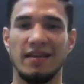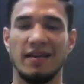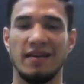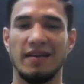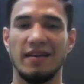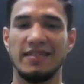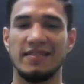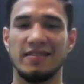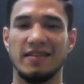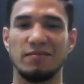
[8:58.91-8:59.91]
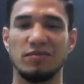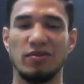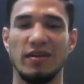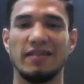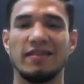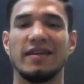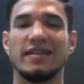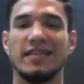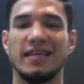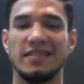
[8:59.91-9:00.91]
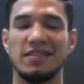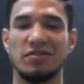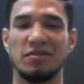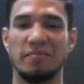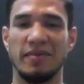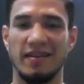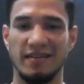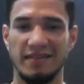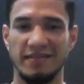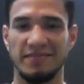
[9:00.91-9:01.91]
Let's come together and take this to the peak.